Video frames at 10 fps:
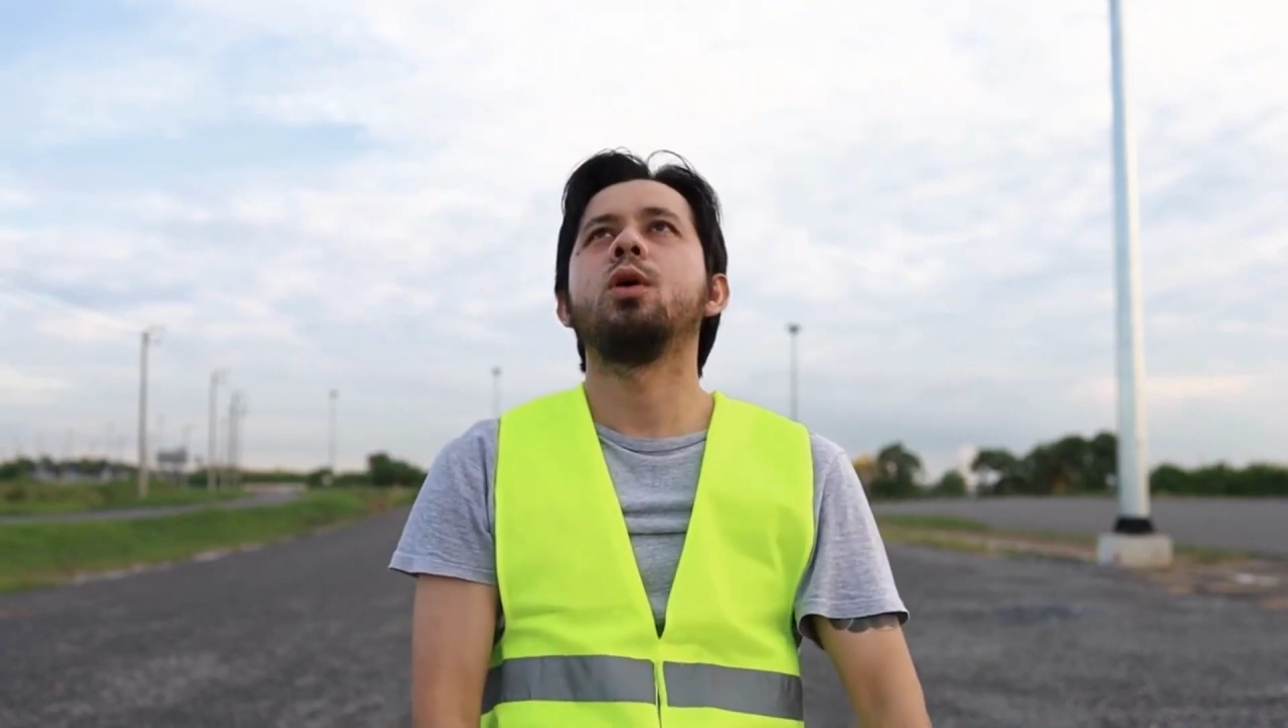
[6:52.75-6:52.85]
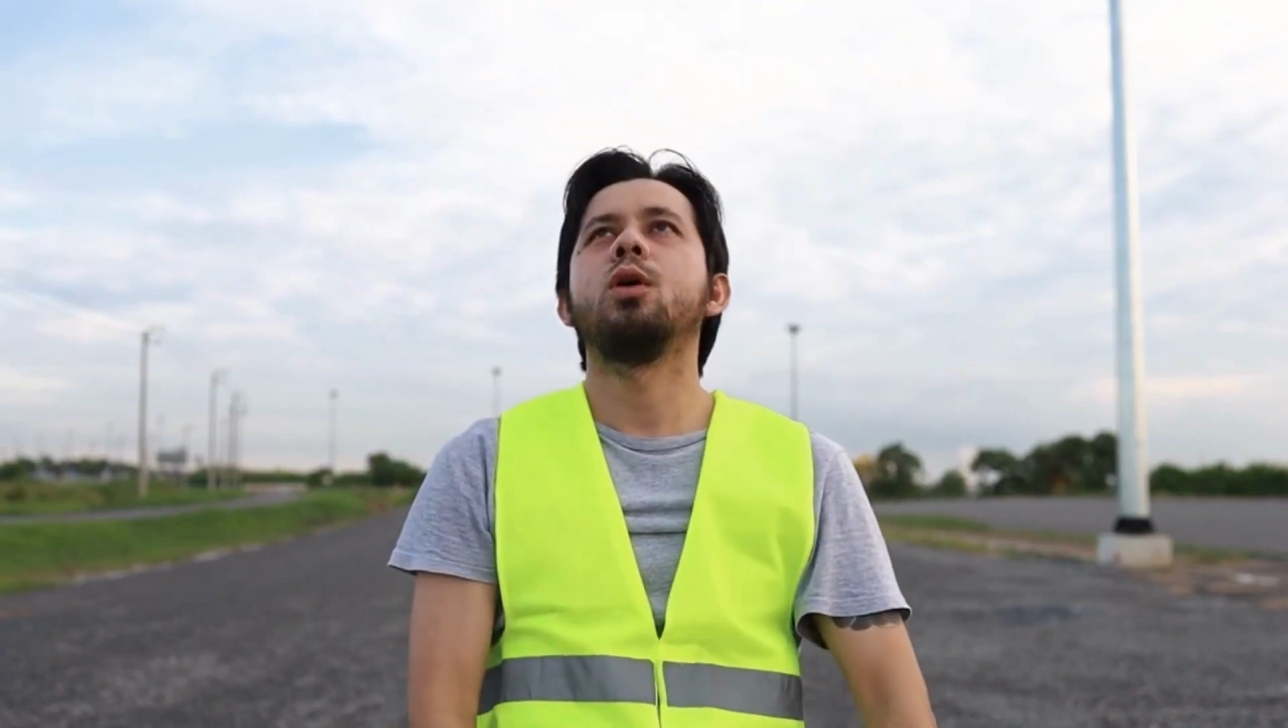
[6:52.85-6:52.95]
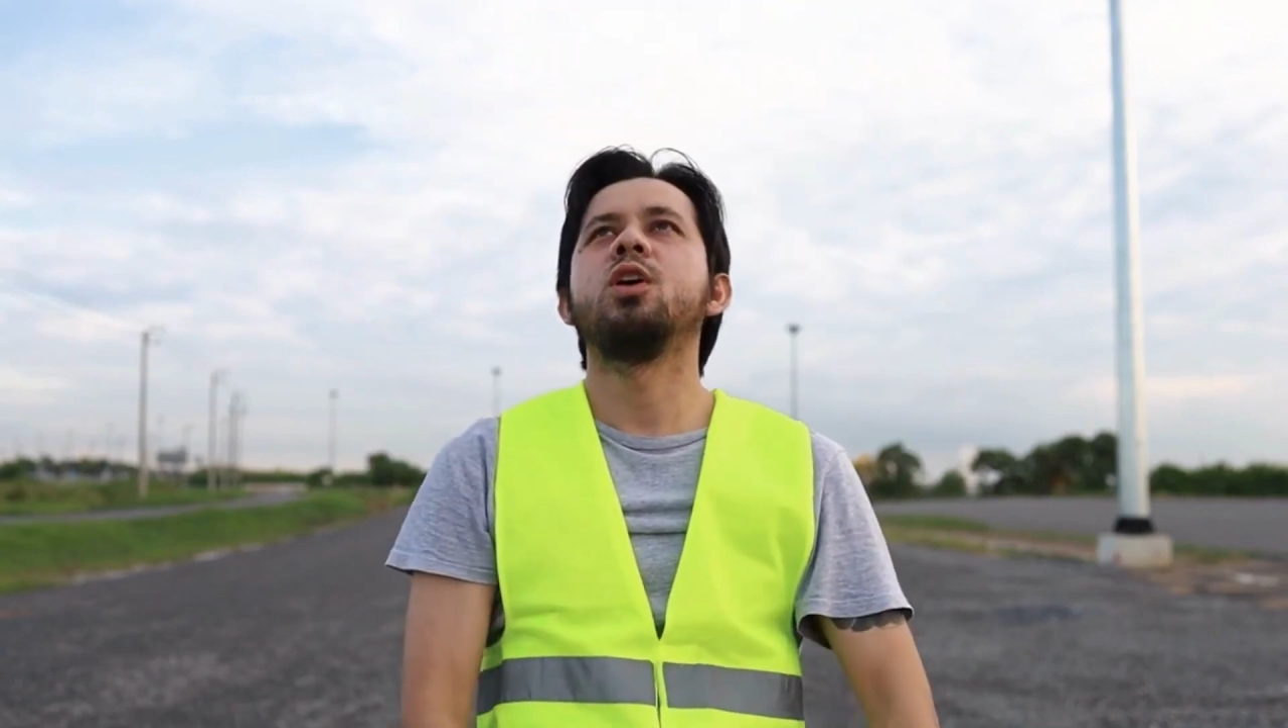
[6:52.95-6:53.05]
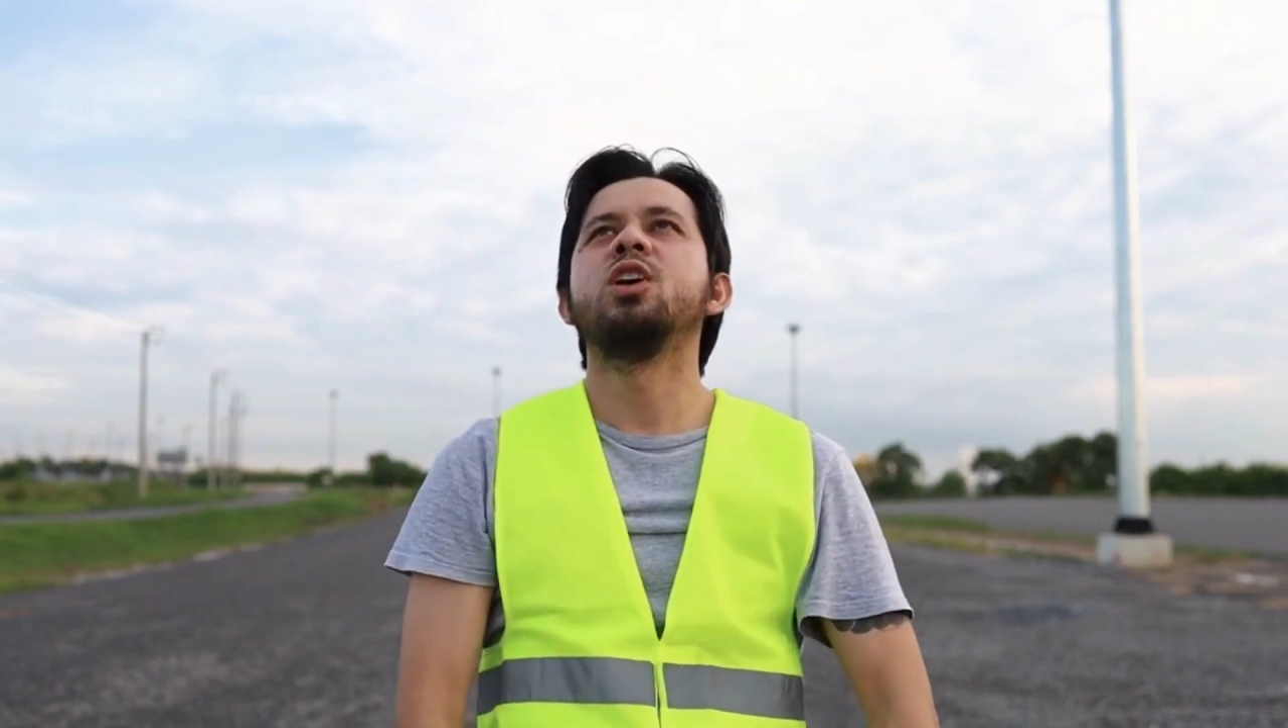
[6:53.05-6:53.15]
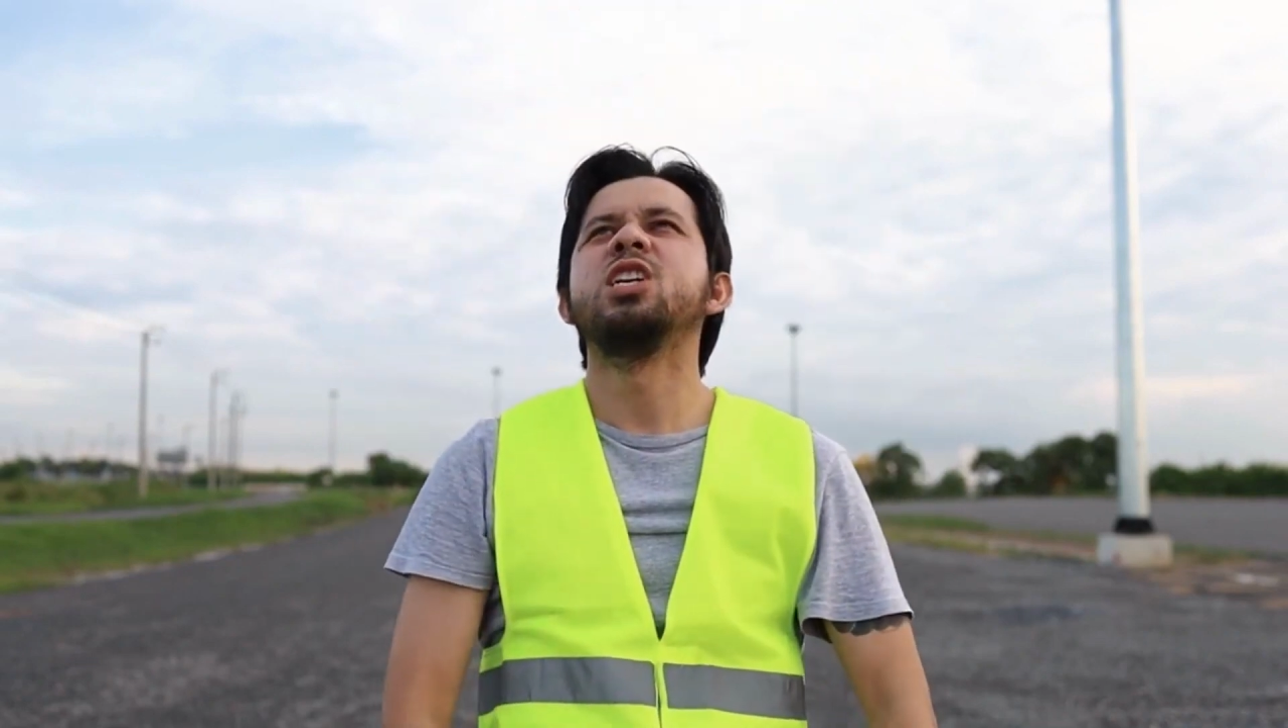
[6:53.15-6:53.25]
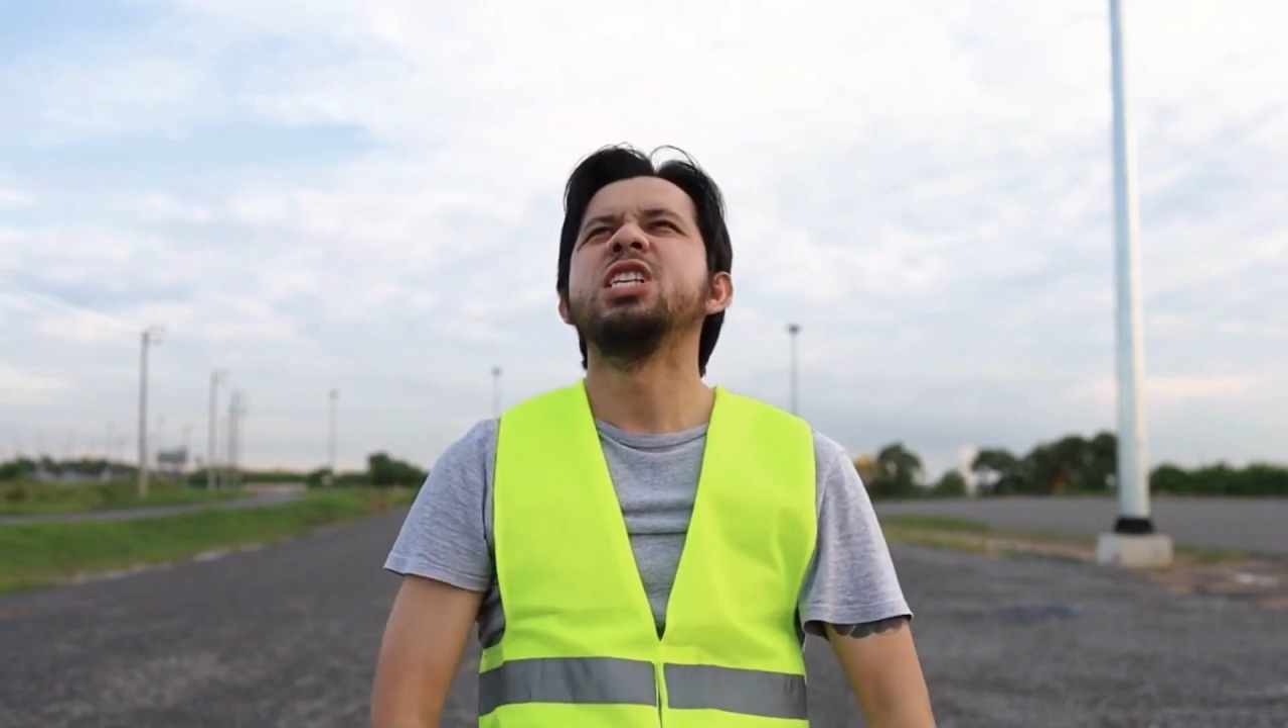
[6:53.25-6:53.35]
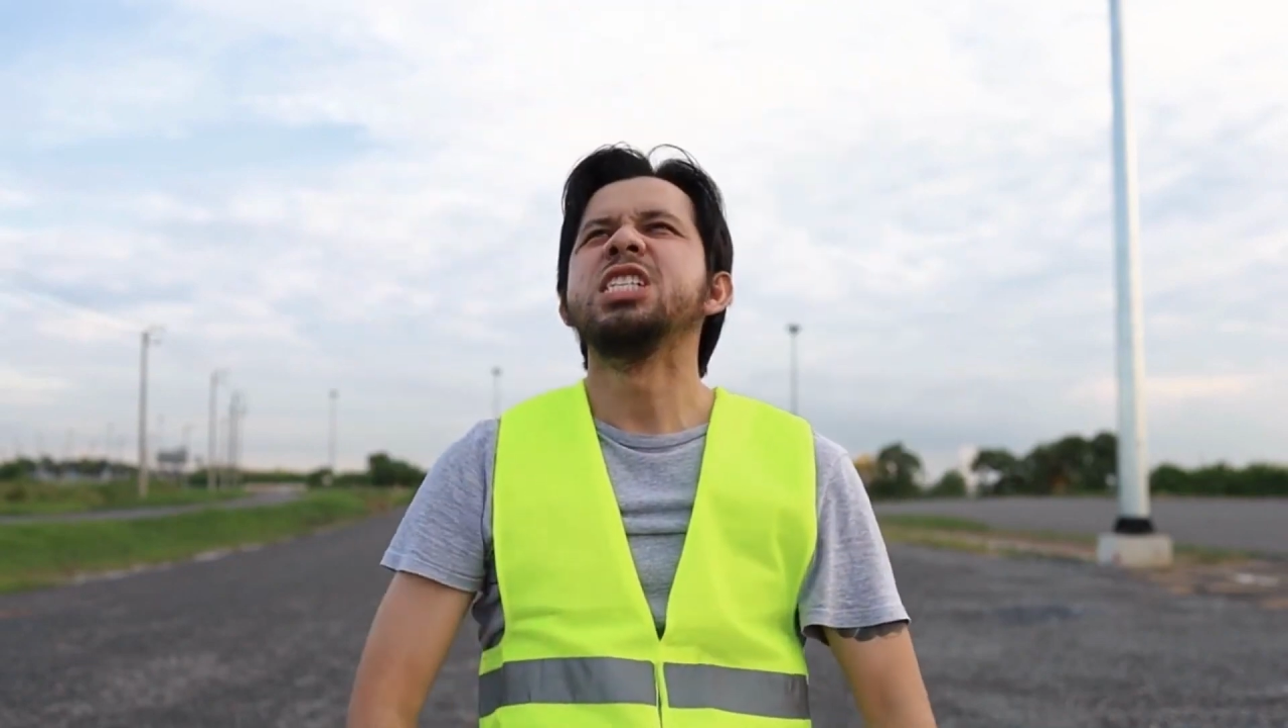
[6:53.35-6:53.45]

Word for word: It gets